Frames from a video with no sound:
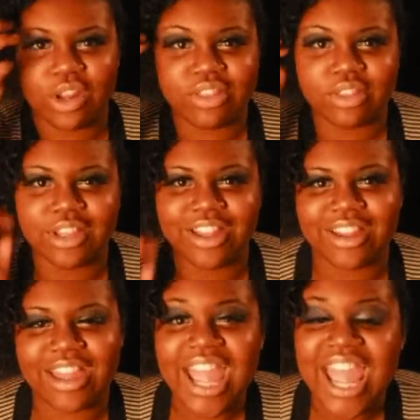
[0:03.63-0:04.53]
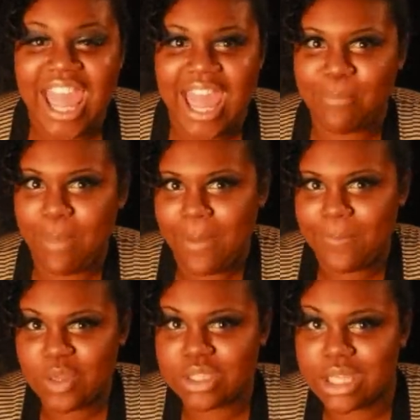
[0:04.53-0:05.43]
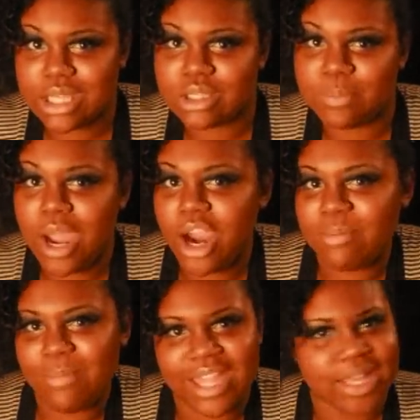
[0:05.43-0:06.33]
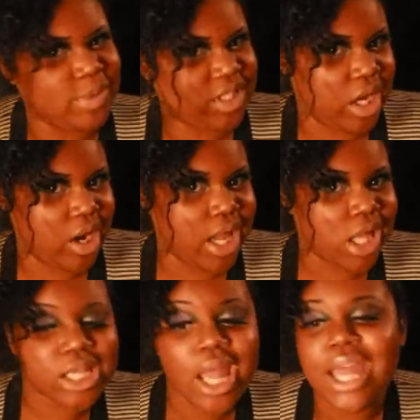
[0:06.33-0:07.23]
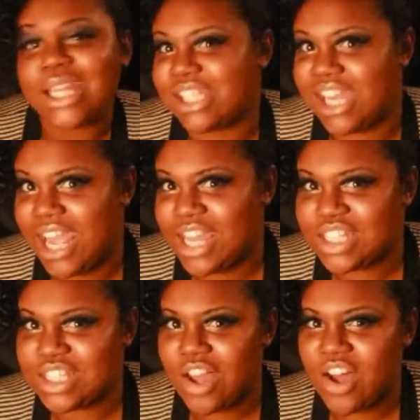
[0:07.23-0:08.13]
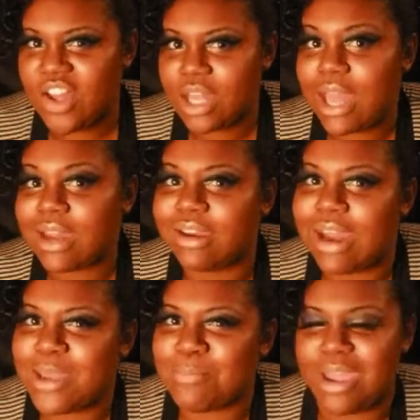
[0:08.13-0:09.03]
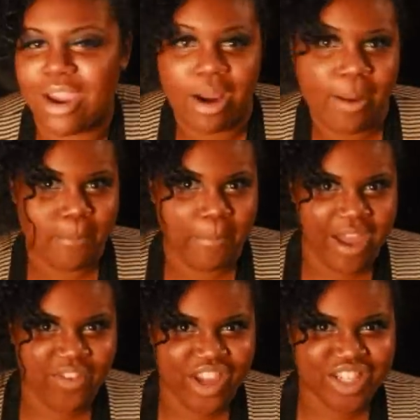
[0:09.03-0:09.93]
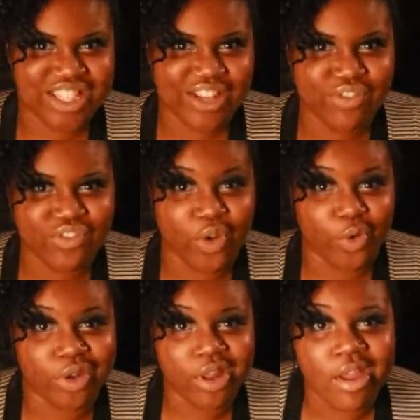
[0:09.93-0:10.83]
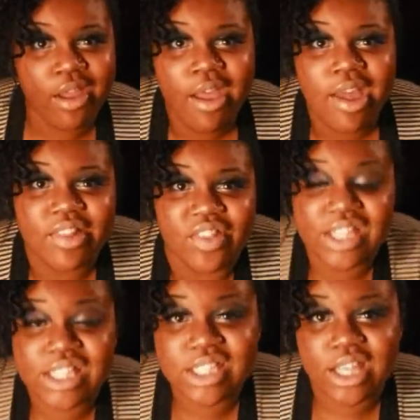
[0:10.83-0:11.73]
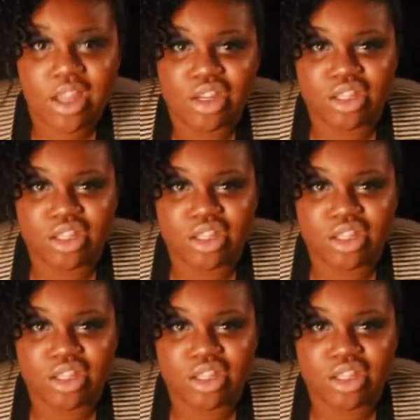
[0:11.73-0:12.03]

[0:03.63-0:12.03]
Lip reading: fourth look in my music-inspired makeup series. Today's song, Nightmare by Avenged Sevenfold. This